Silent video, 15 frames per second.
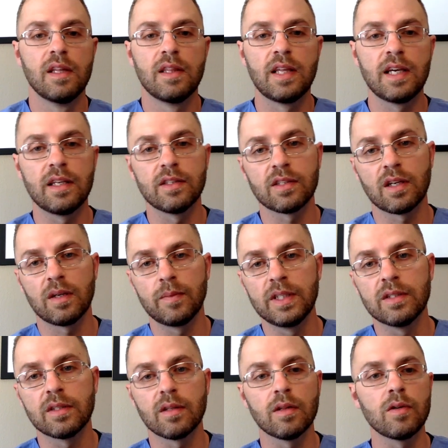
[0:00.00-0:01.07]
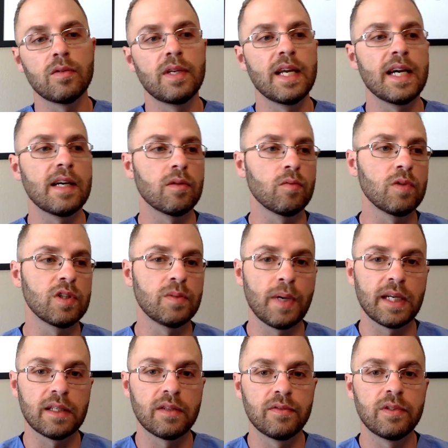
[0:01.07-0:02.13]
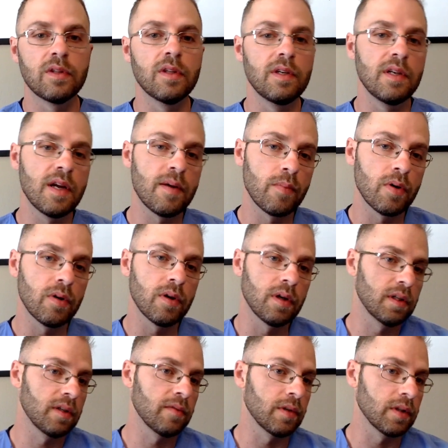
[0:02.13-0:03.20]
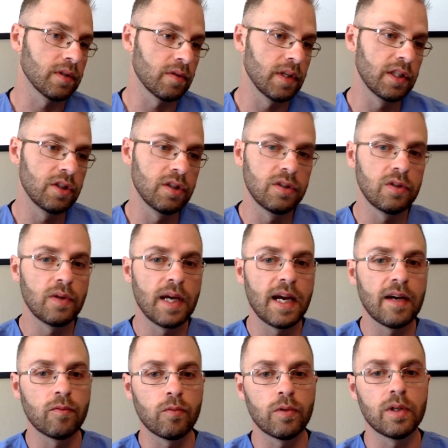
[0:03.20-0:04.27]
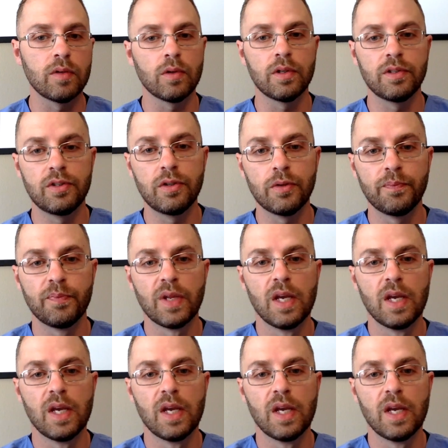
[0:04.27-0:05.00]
then it's going to be slowed down respective to the number of alterations you have, one or two.